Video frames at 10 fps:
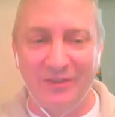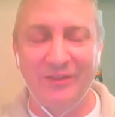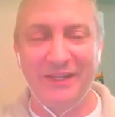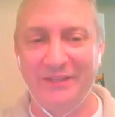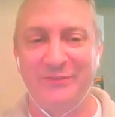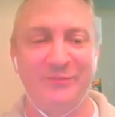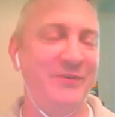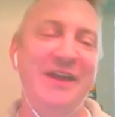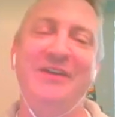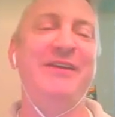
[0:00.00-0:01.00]
It's
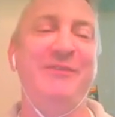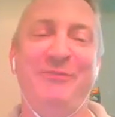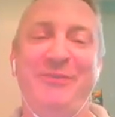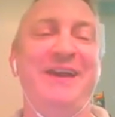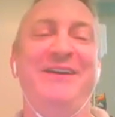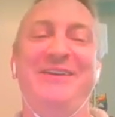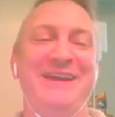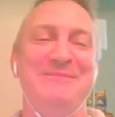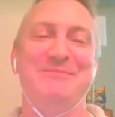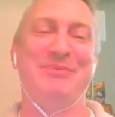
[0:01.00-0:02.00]
very, very
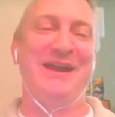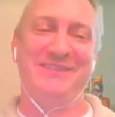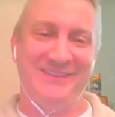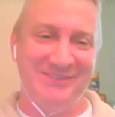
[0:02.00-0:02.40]
impressive.